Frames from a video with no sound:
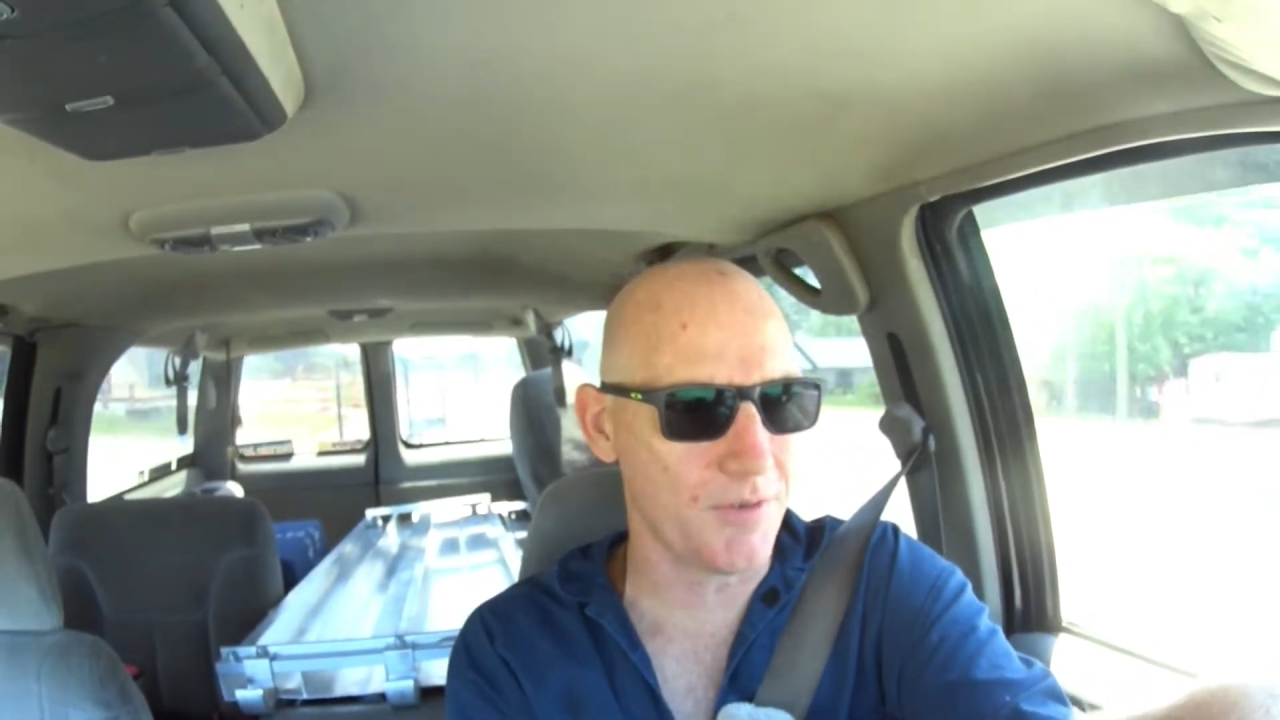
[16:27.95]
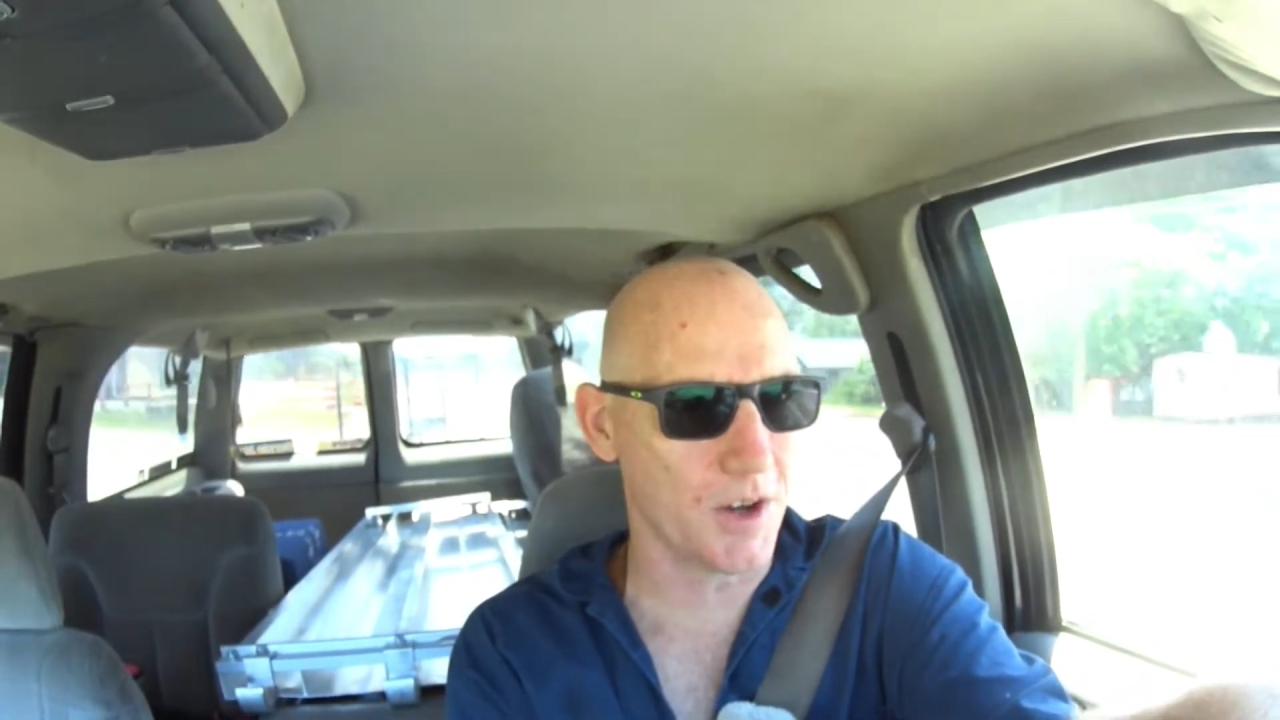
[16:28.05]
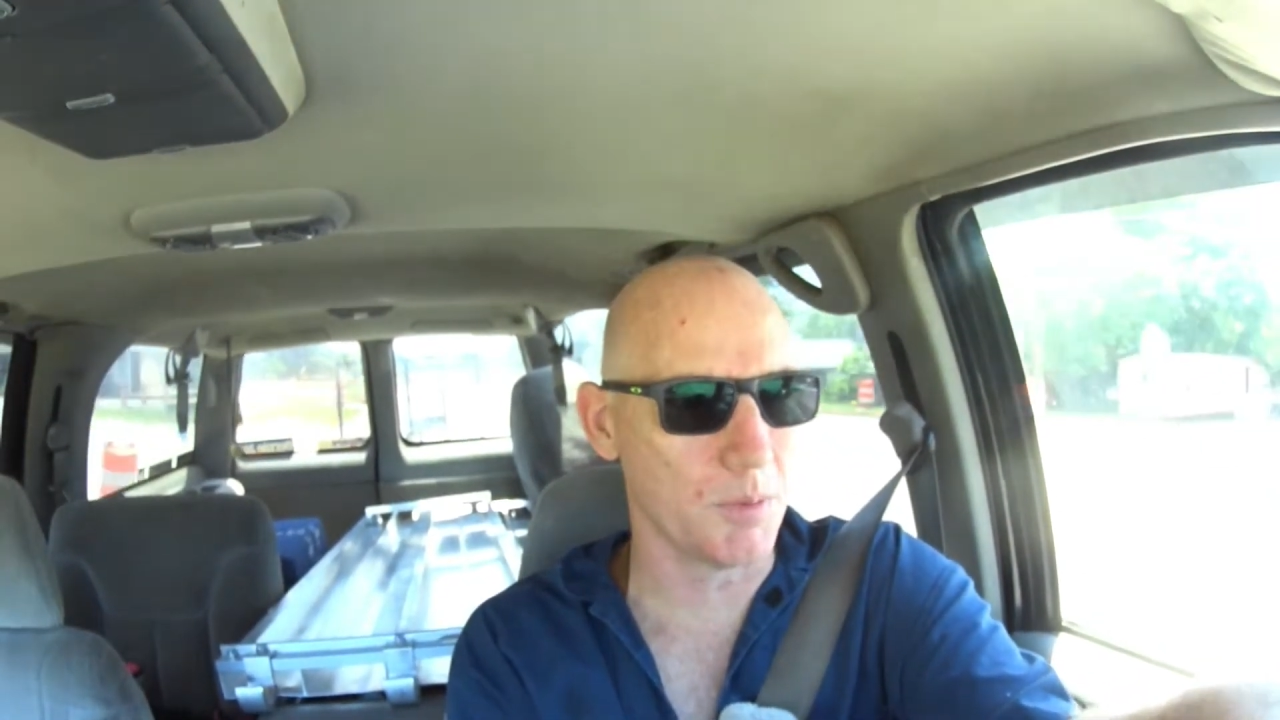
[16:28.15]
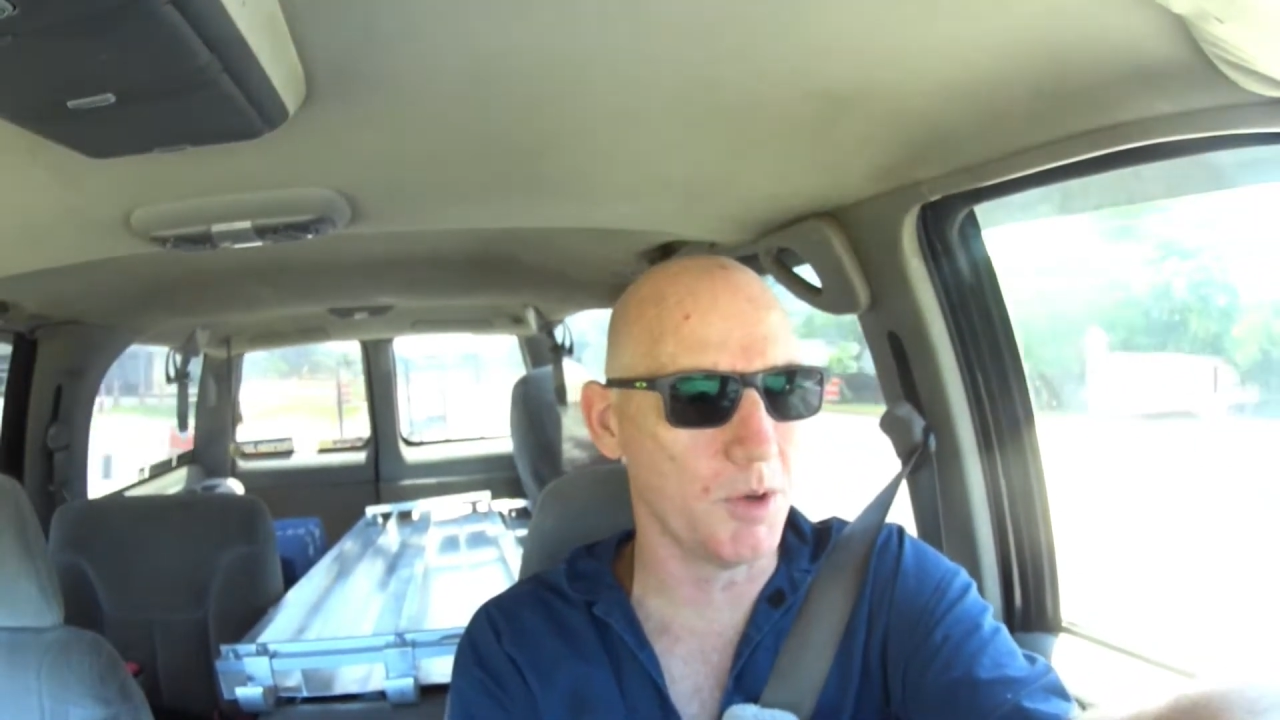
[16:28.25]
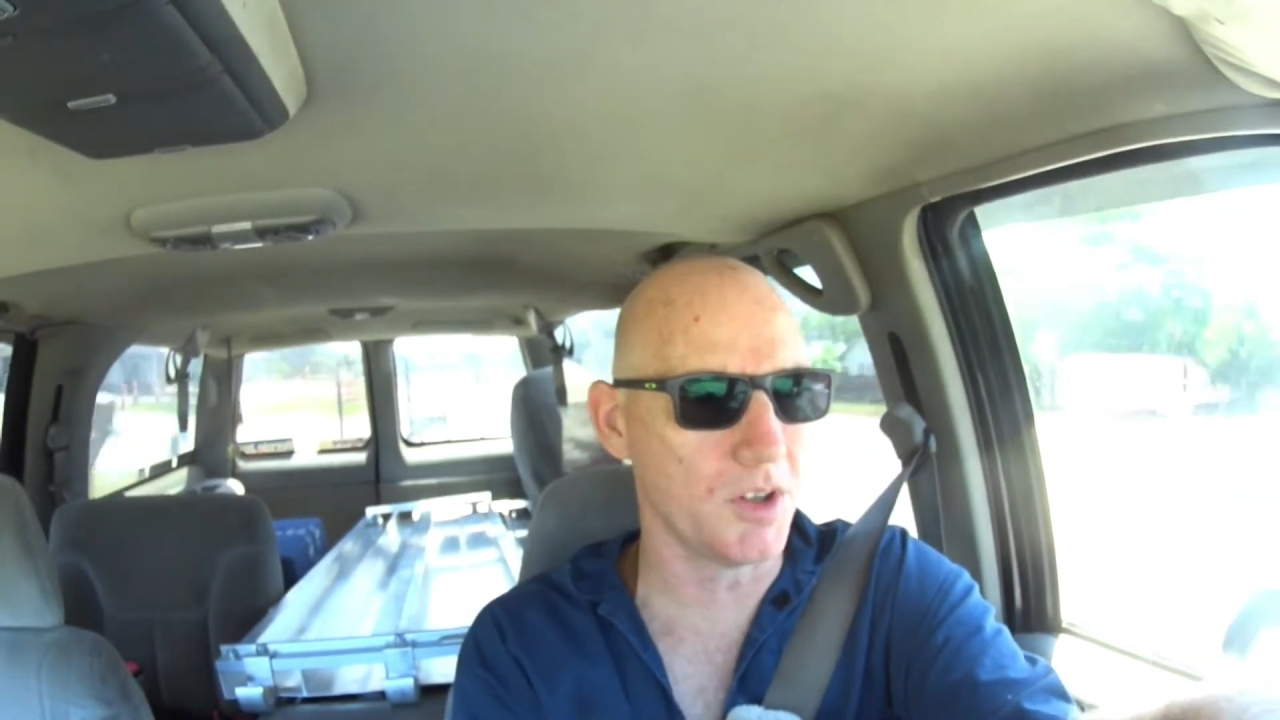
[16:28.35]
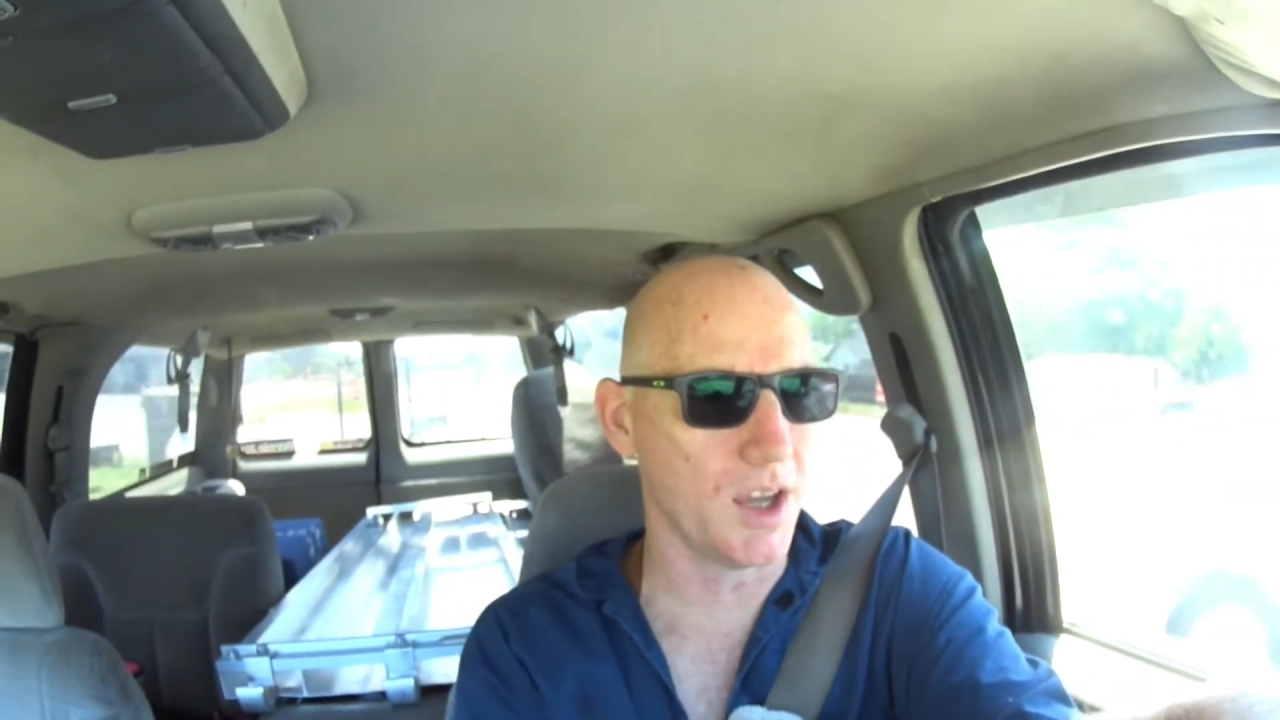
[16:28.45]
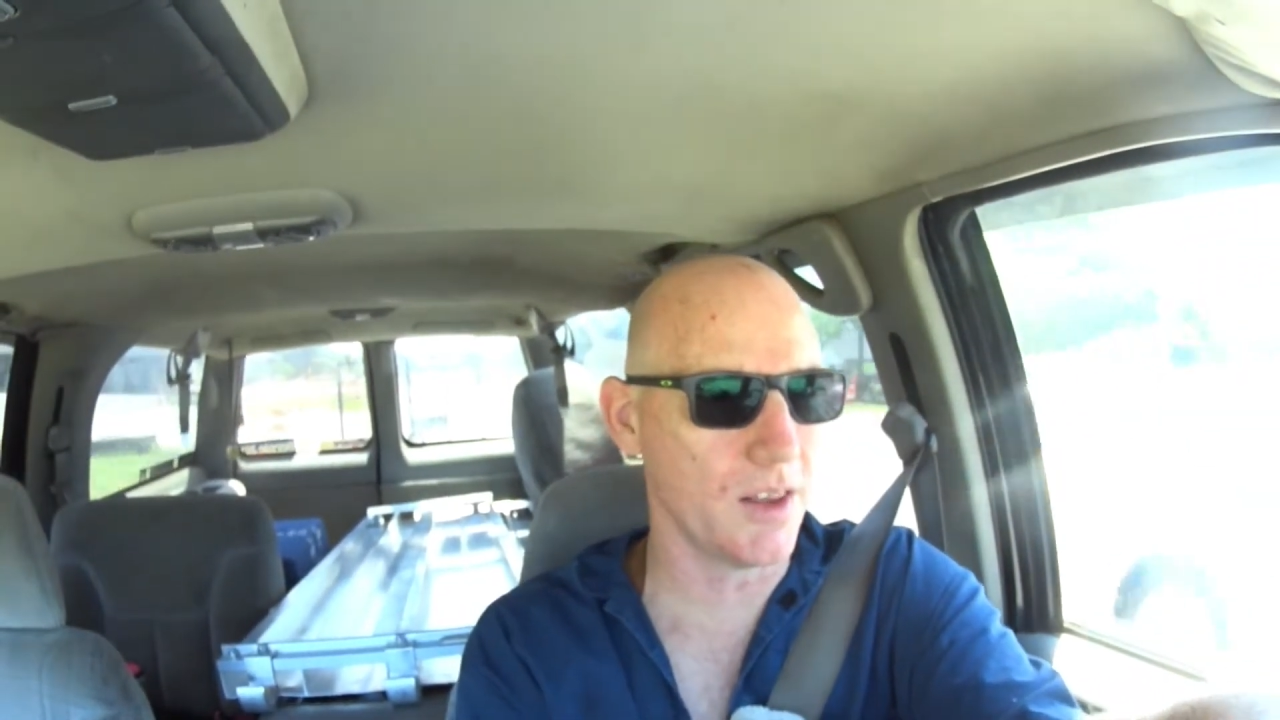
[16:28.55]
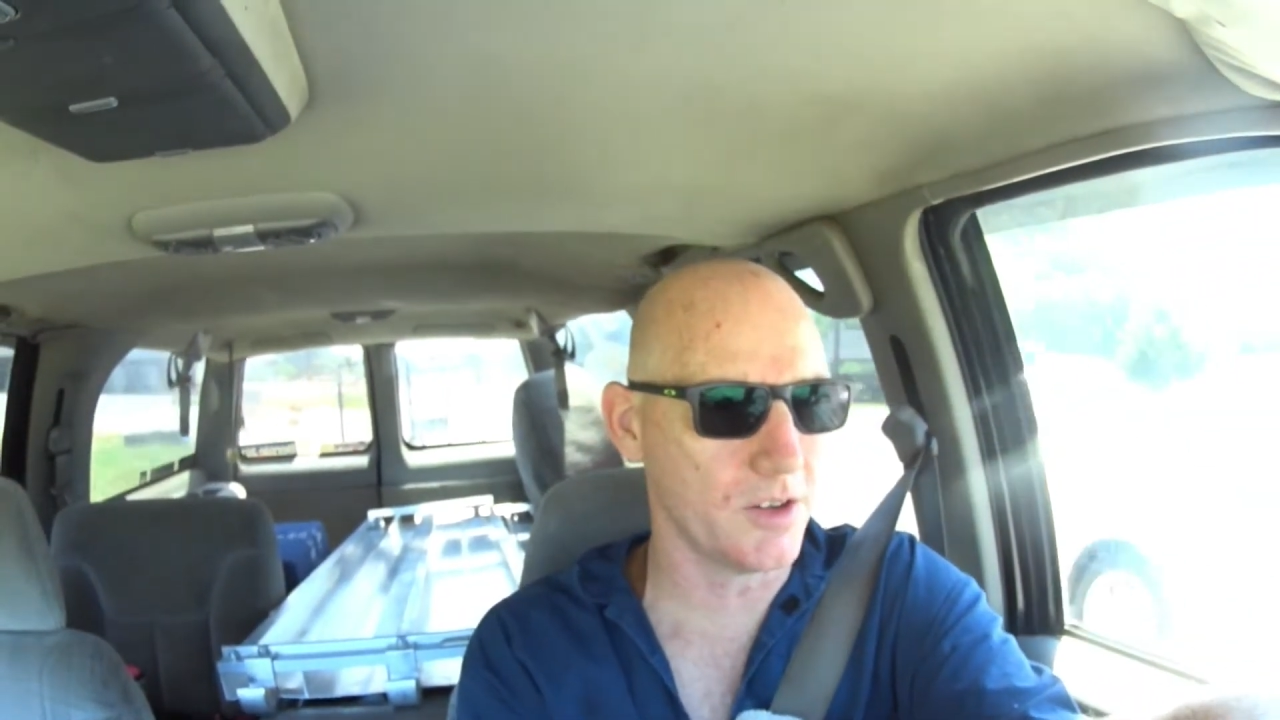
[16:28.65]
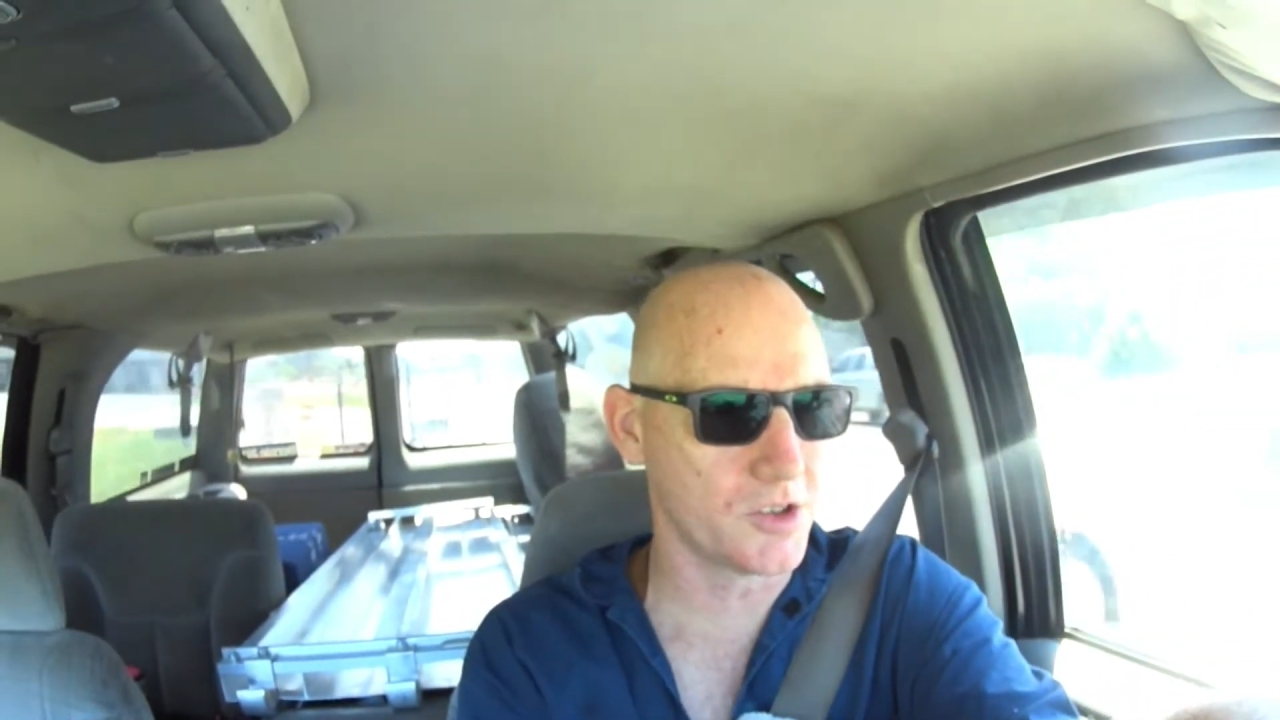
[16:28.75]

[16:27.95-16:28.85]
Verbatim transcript: fucking put together.